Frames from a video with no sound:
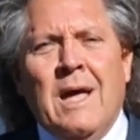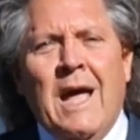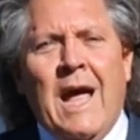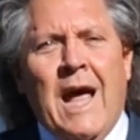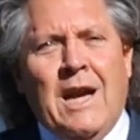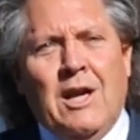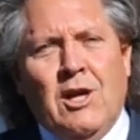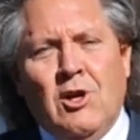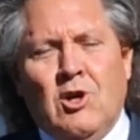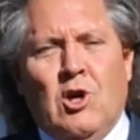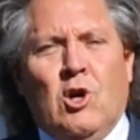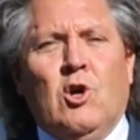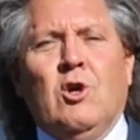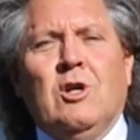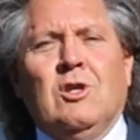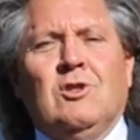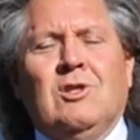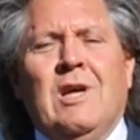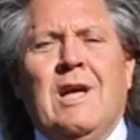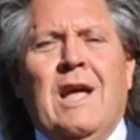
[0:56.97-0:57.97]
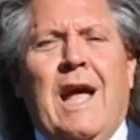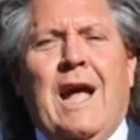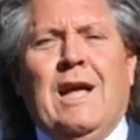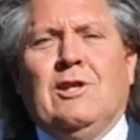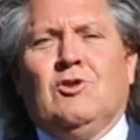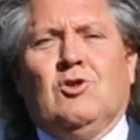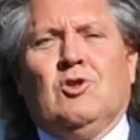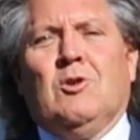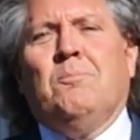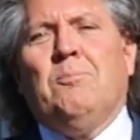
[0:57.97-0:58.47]
and encourage and
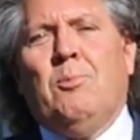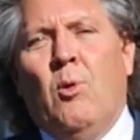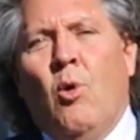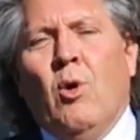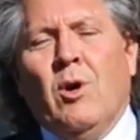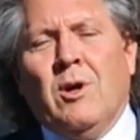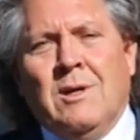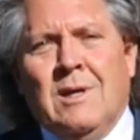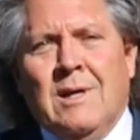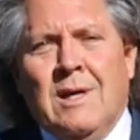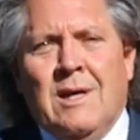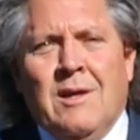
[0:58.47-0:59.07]
support